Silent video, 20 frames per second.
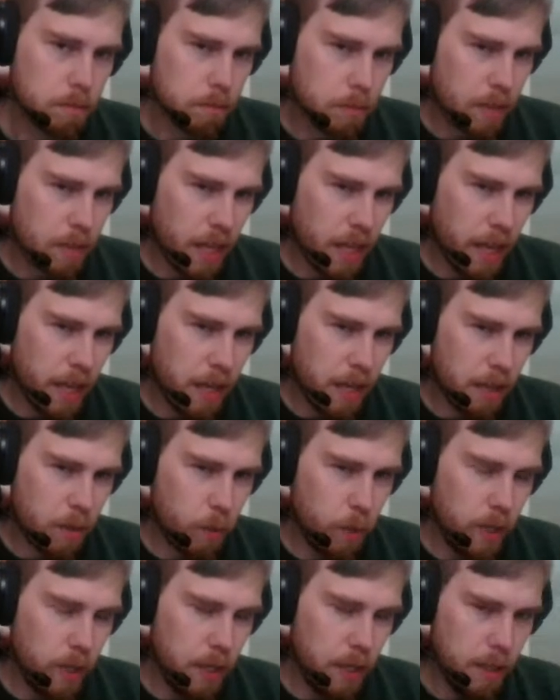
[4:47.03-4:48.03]
And
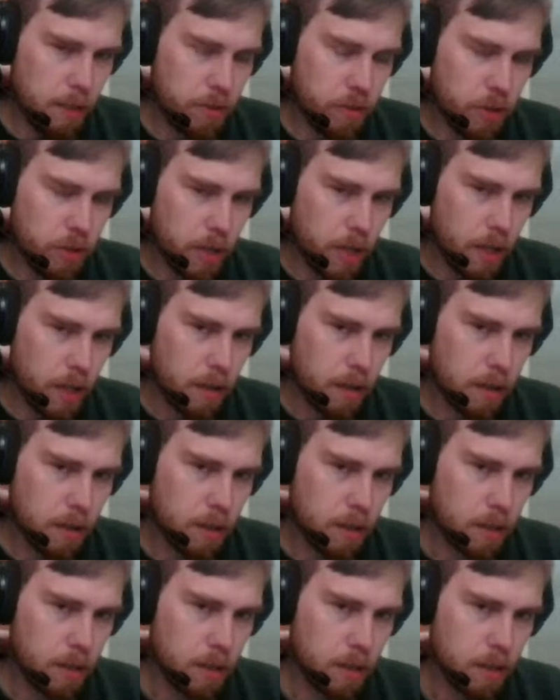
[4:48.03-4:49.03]
queen d3.
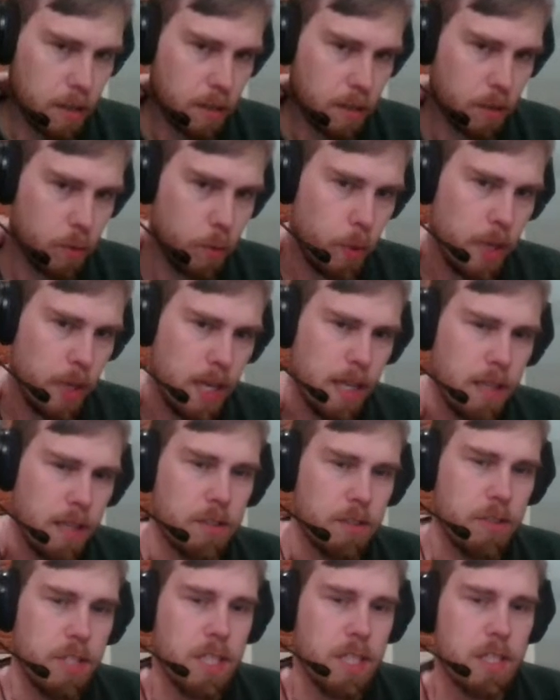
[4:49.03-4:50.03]
Queen
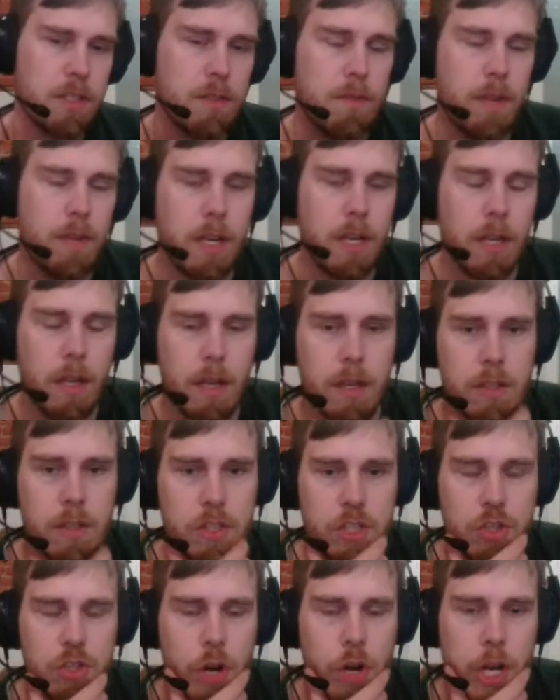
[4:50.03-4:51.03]
d3 is very
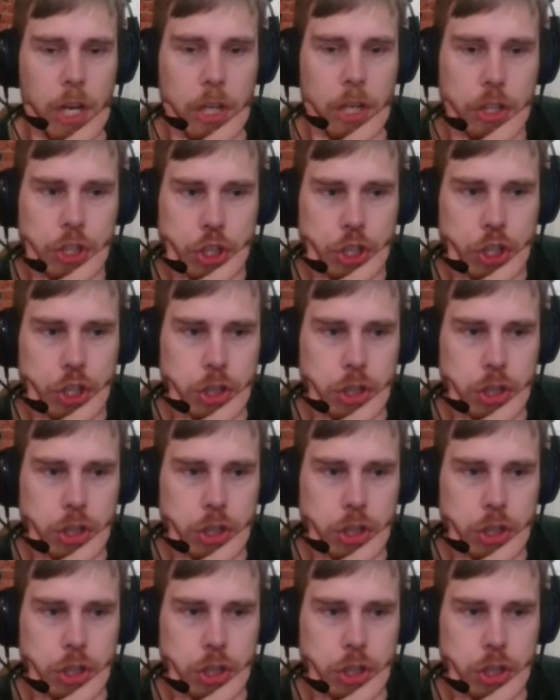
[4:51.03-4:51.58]
strange.